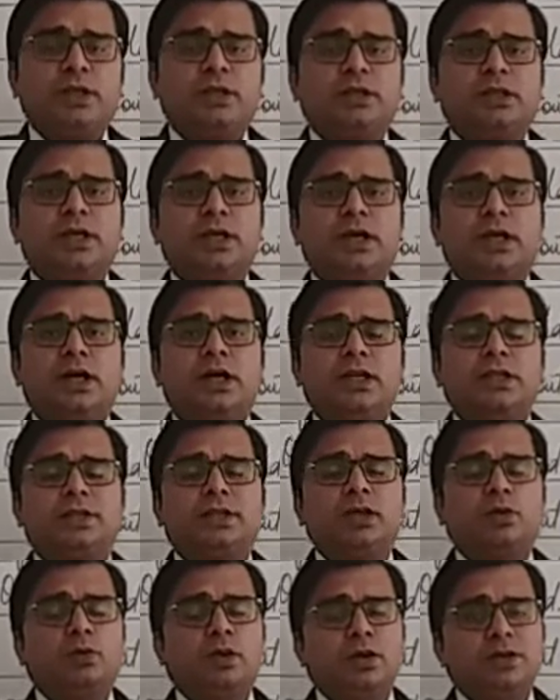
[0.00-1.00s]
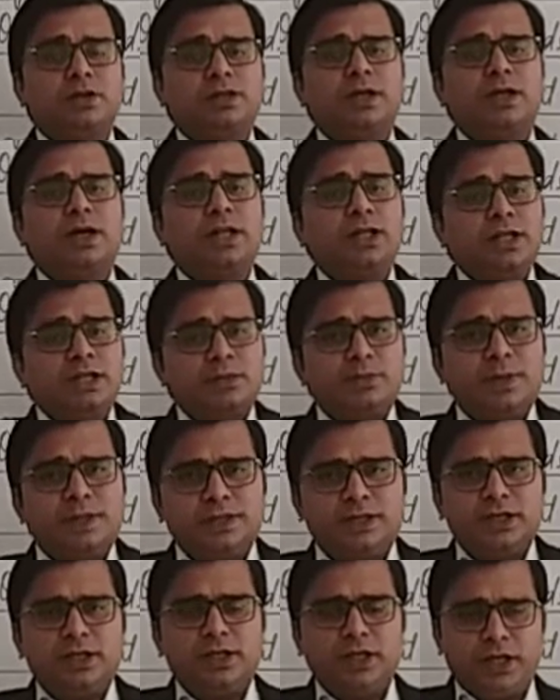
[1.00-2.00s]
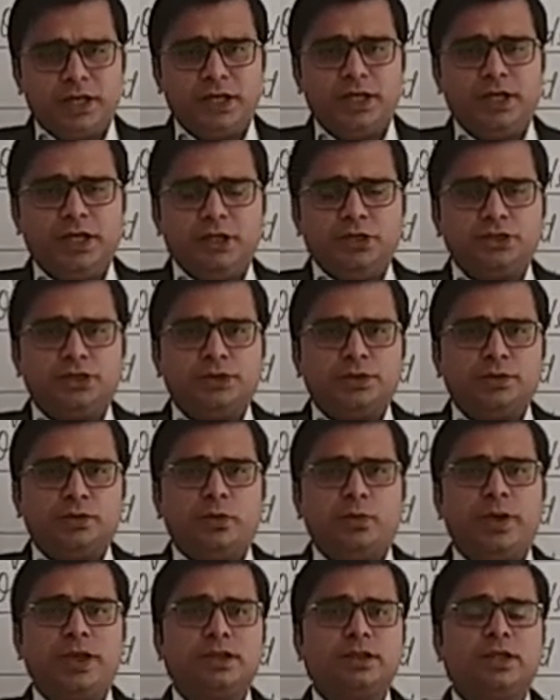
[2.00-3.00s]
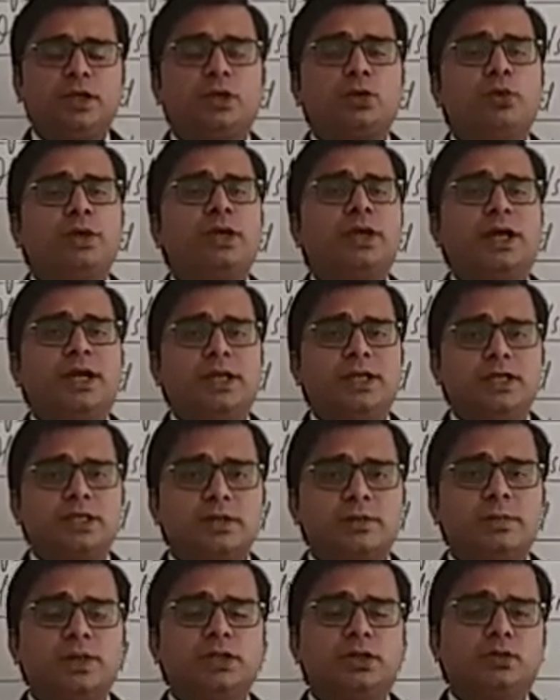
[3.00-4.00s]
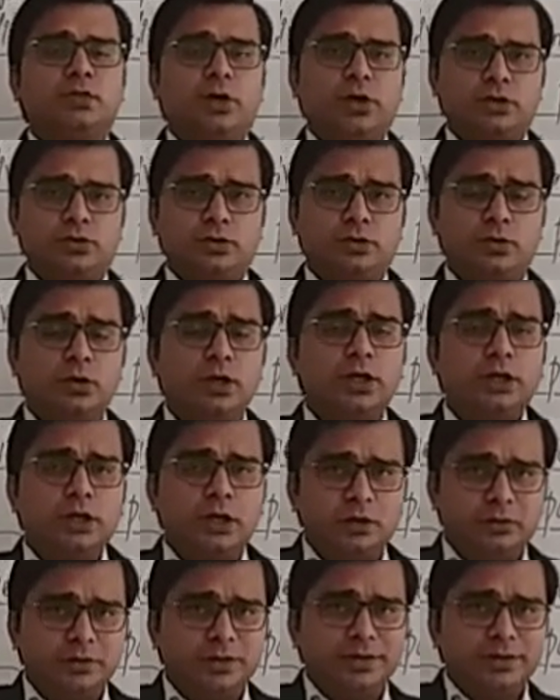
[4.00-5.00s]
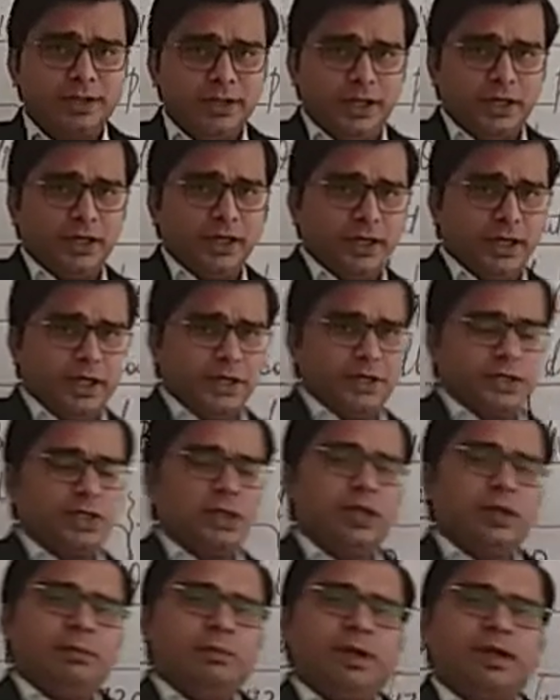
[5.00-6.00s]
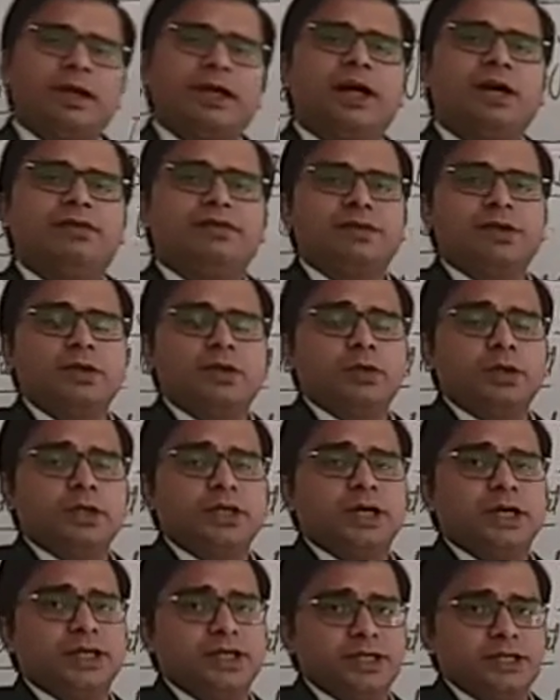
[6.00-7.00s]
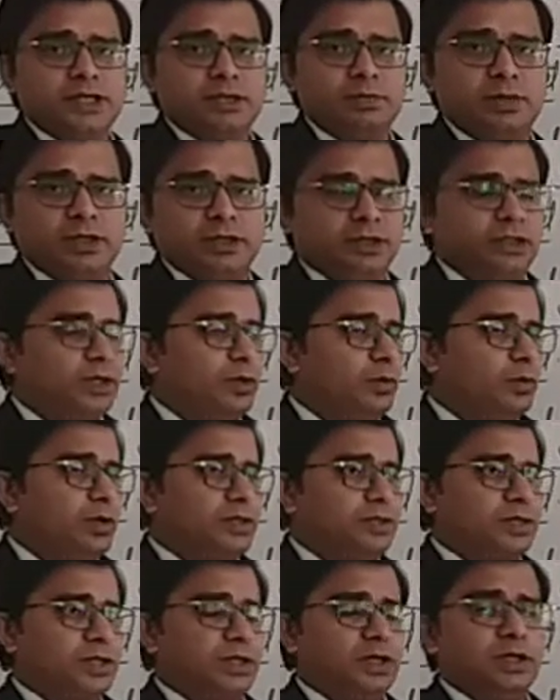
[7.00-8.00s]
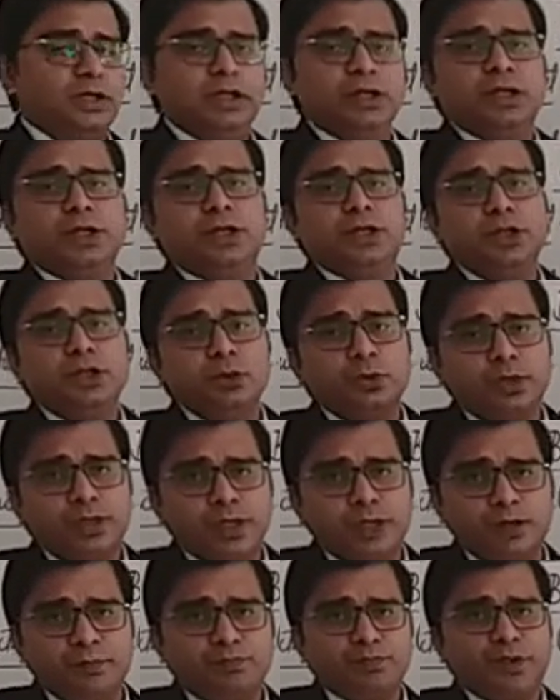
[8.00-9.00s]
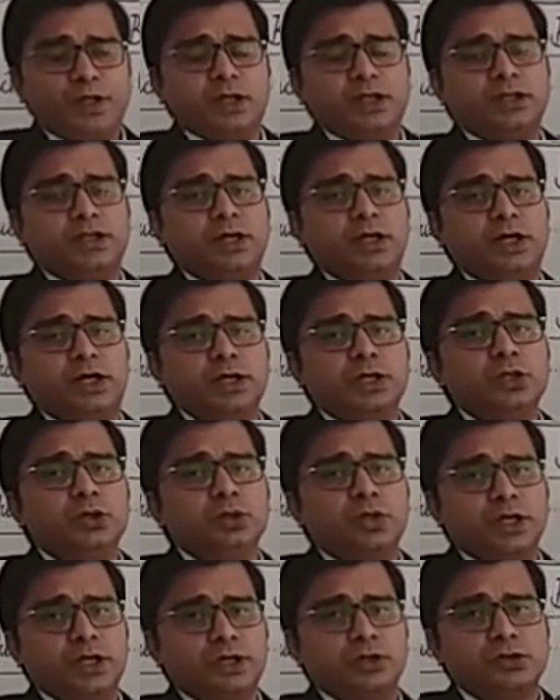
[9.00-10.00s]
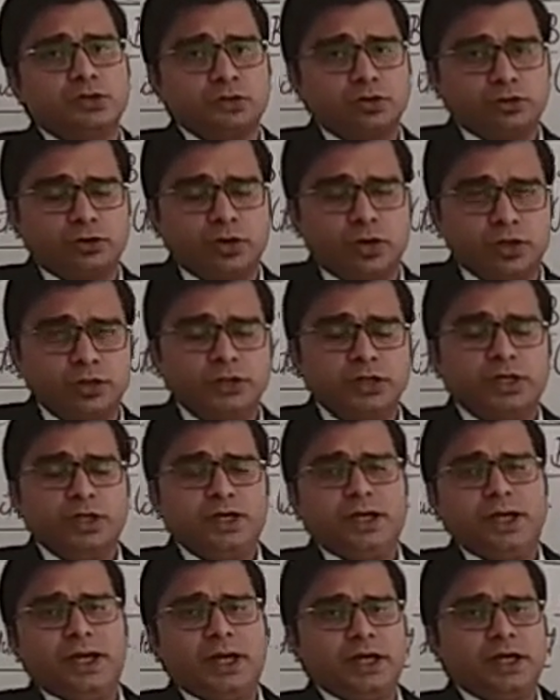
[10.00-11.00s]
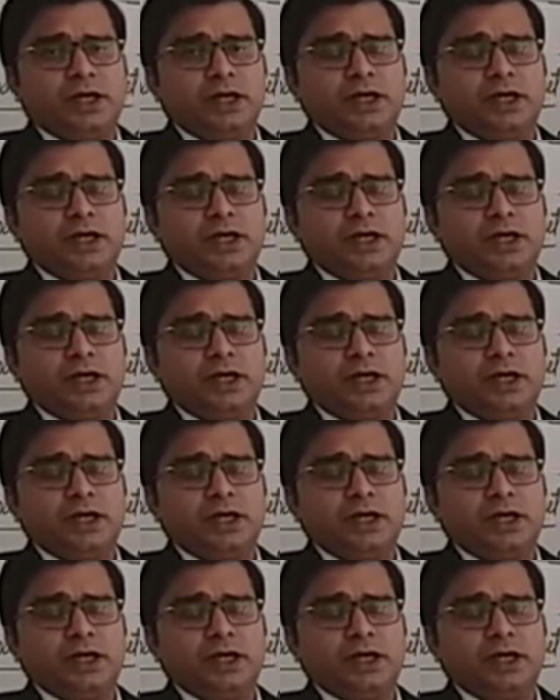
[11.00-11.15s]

there was the Elizabethan age when the Queen Elizabeth was ruling over the England. But after Queen Elizabeth, there was a new king, the new king to throne, and